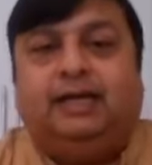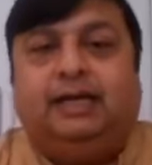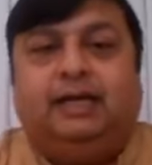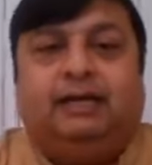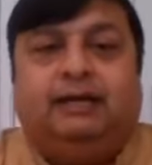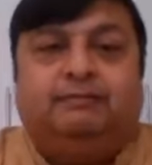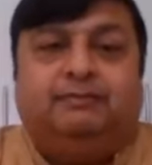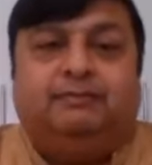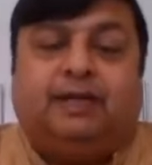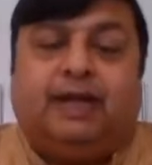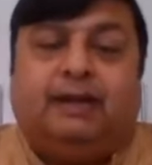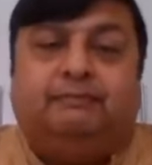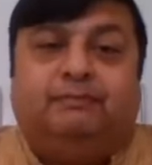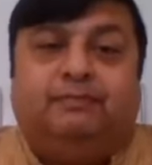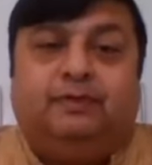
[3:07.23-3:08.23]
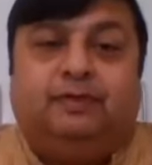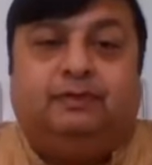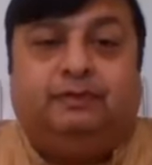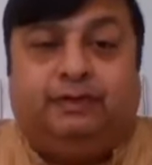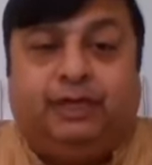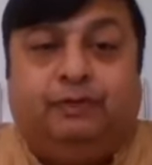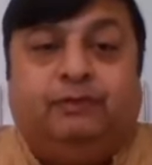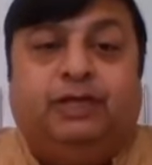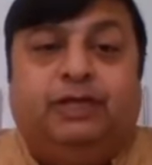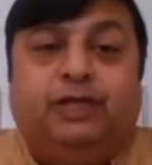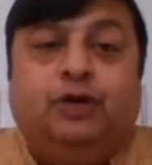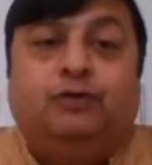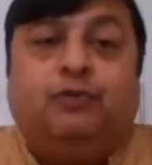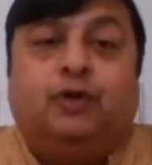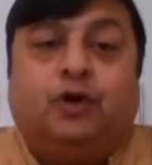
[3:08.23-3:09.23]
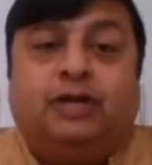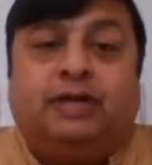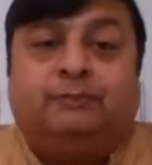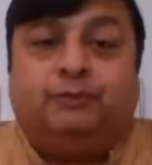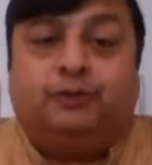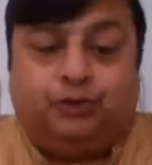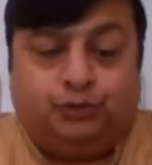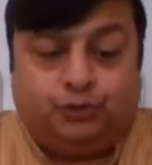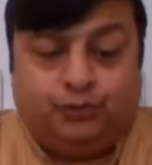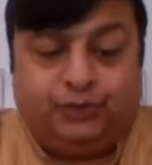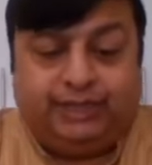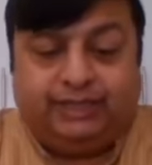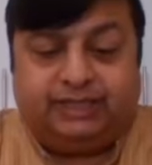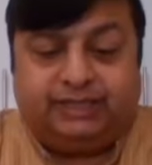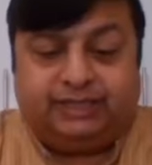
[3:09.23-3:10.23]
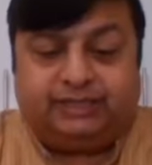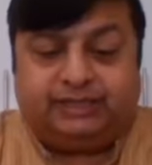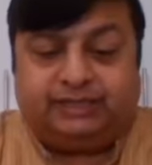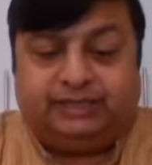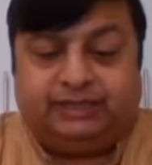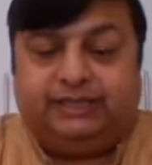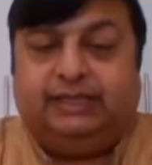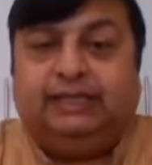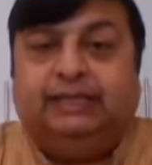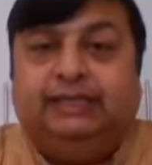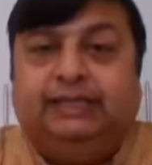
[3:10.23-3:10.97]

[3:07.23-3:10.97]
newborn up to 2 years,